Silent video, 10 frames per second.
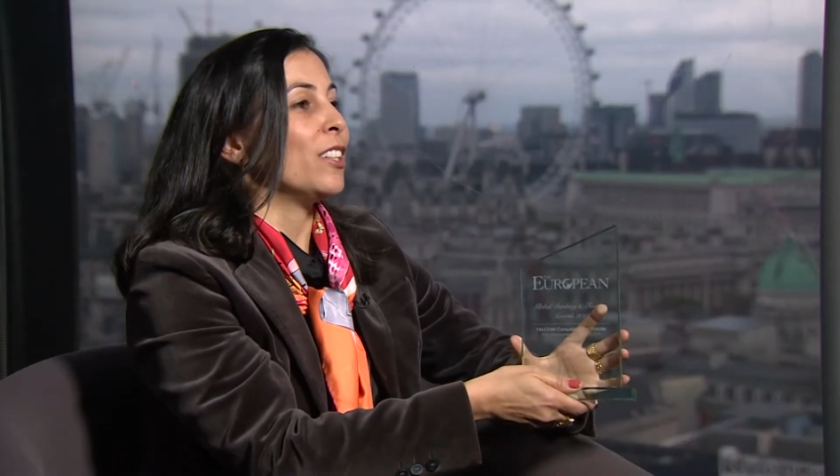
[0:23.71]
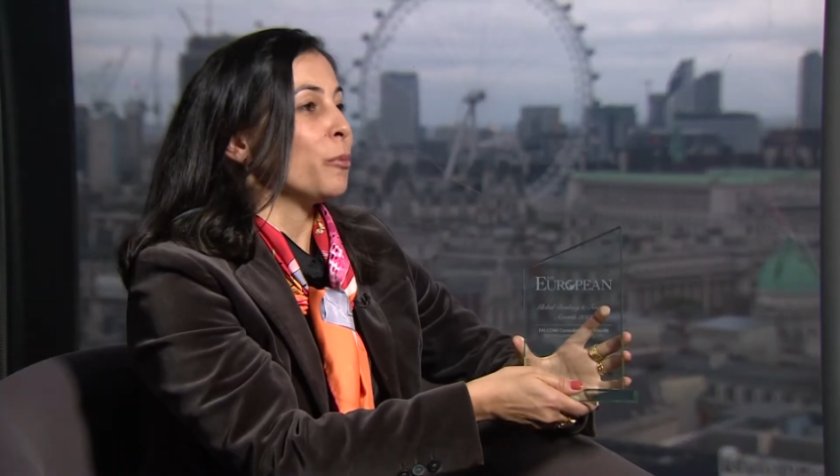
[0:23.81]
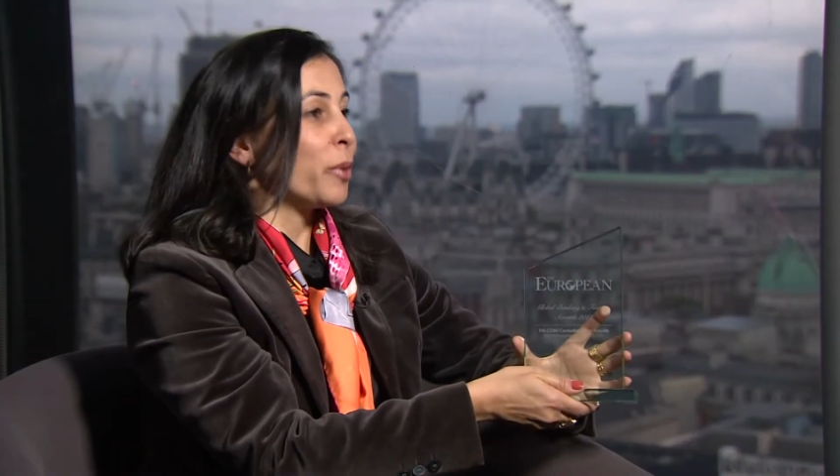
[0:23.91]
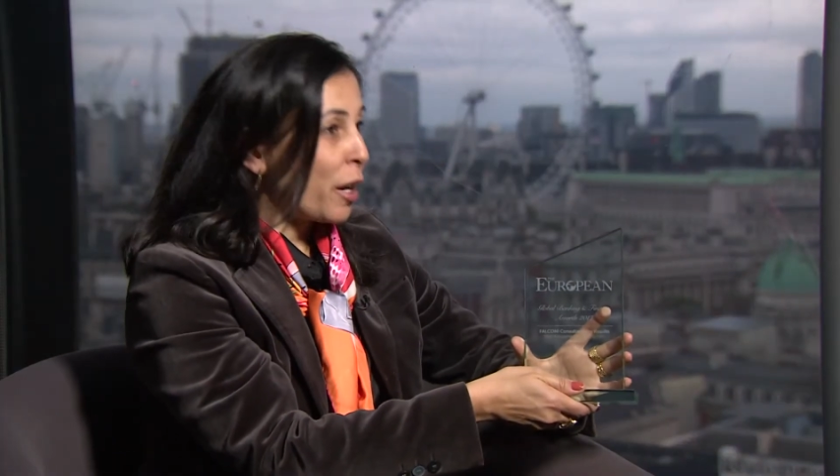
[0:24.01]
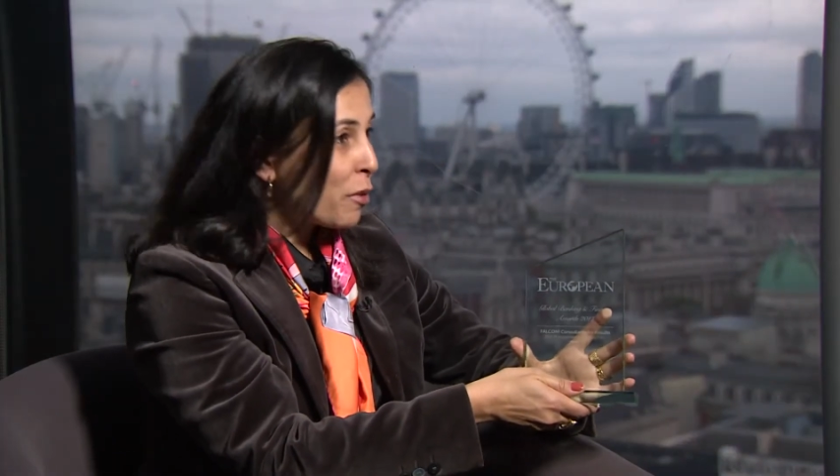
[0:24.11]

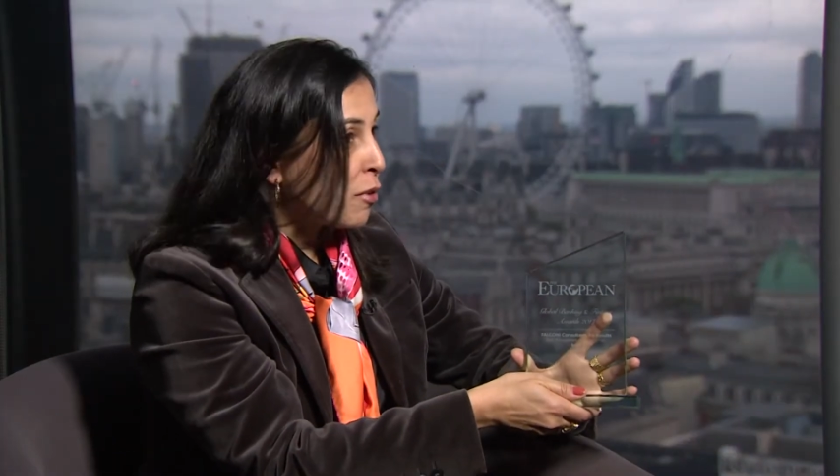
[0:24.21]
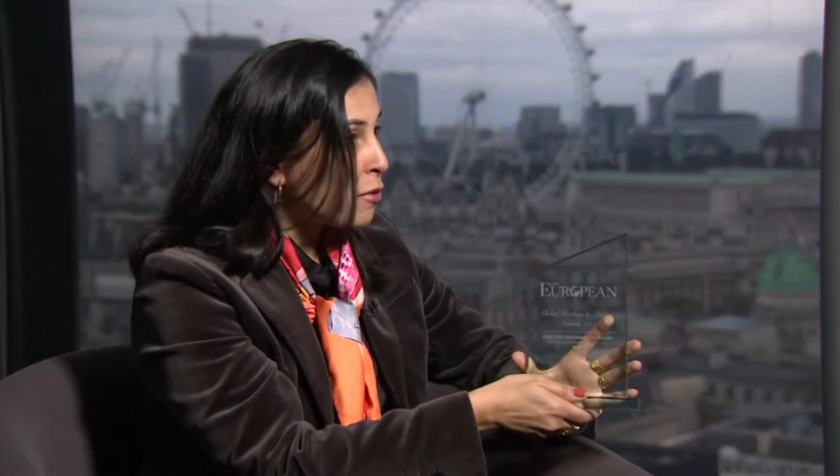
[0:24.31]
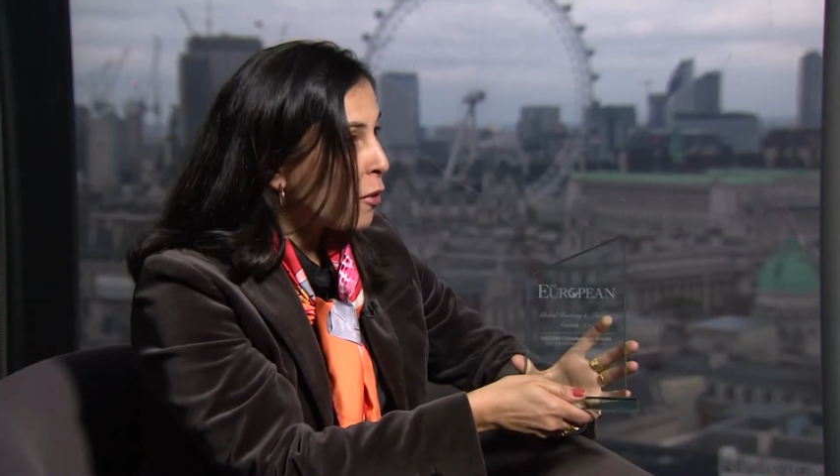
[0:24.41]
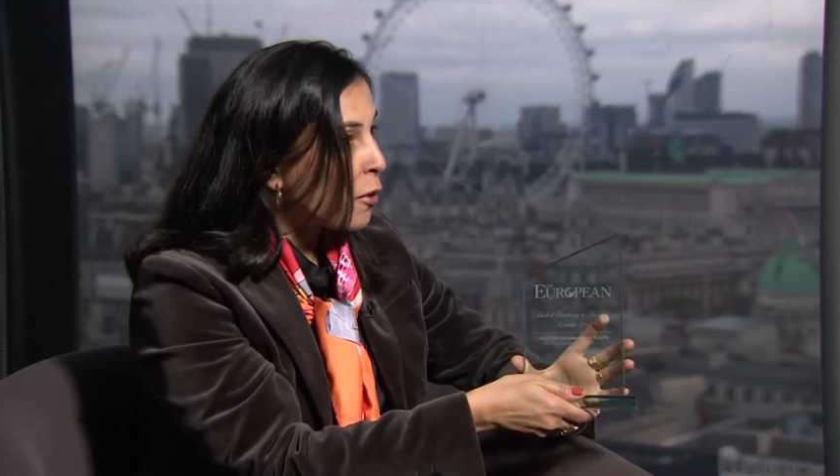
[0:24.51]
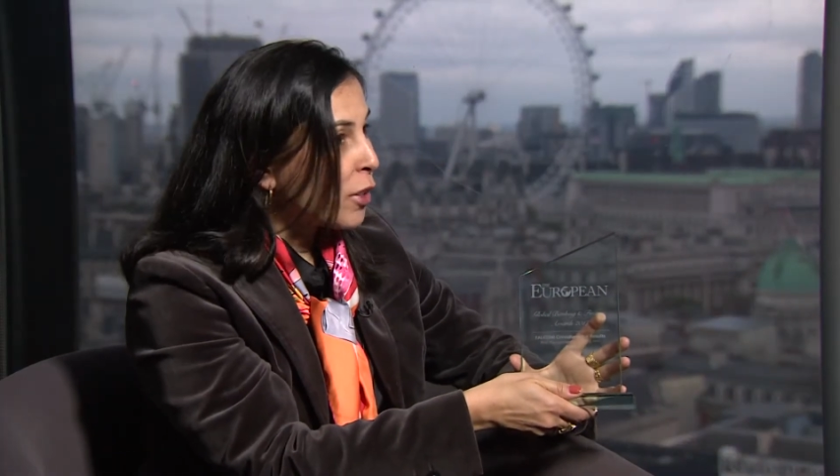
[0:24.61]
On behalf of
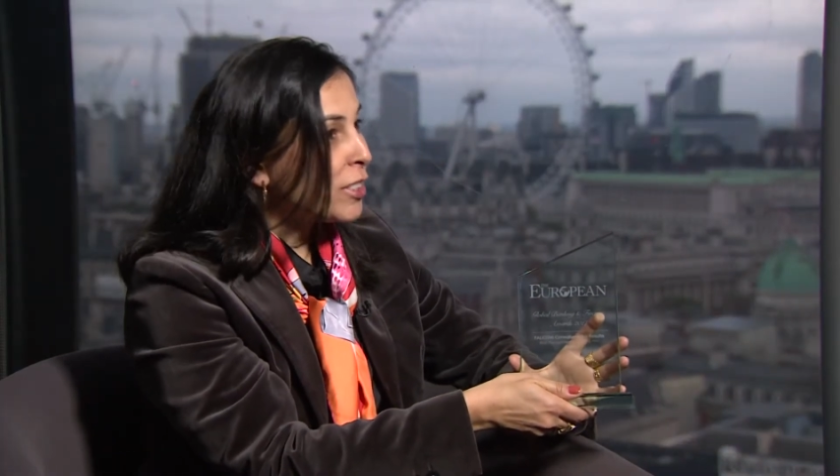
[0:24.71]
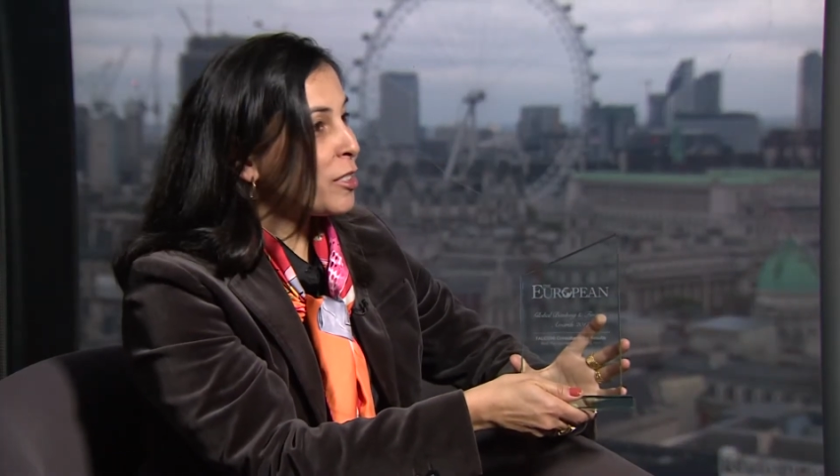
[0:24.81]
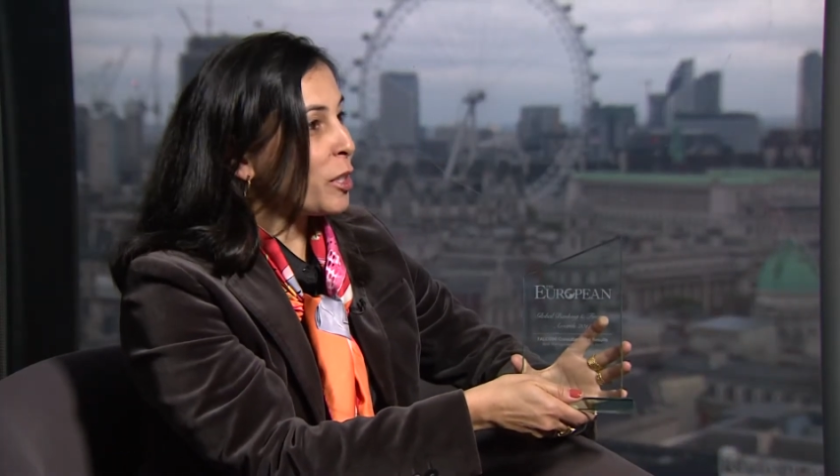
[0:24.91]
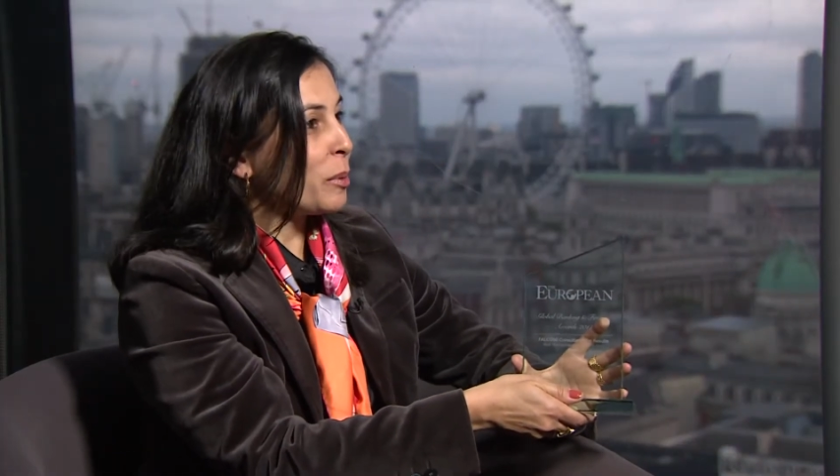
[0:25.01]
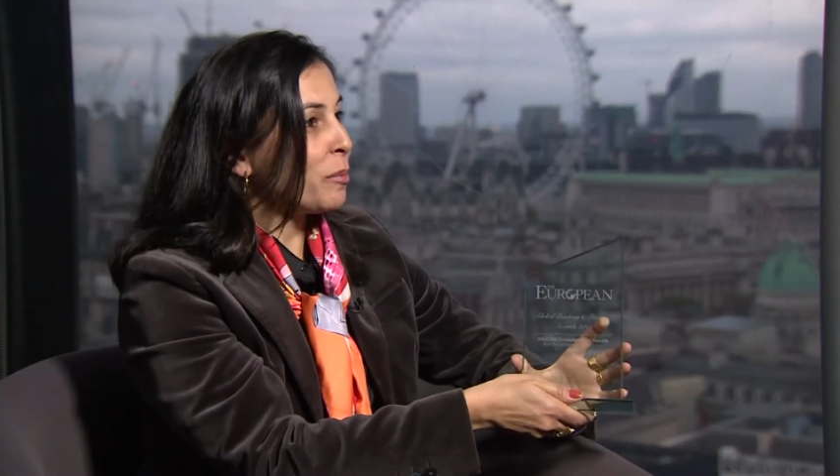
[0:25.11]
Falconi's
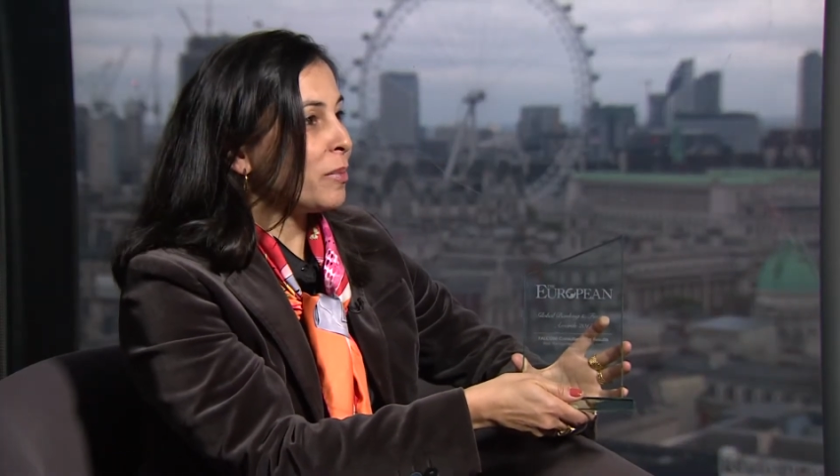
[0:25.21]
team,